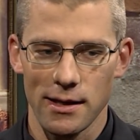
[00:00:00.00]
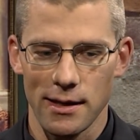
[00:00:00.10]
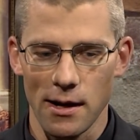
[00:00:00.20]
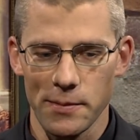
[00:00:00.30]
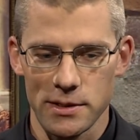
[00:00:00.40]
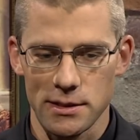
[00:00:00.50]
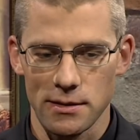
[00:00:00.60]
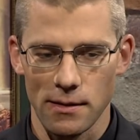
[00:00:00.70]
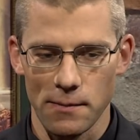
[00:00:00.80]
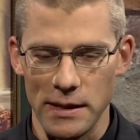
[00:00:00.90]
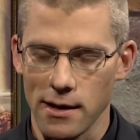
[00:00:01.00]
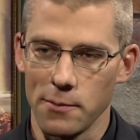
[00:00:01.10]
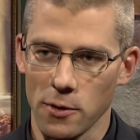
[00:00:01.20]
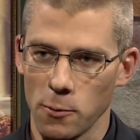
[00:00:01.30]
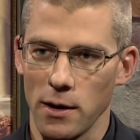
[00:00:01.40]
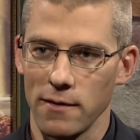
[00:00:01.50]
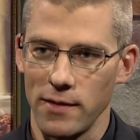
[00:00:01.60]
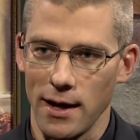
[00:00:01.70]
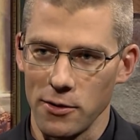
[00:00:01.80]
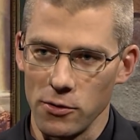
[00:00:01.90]
can help us become more aware
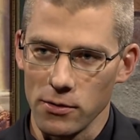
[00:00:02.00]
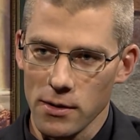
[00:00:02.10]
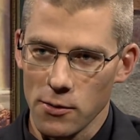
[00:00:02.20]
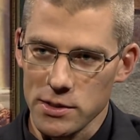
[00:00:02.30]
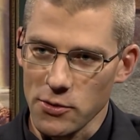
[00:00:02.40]
of that, who yeah.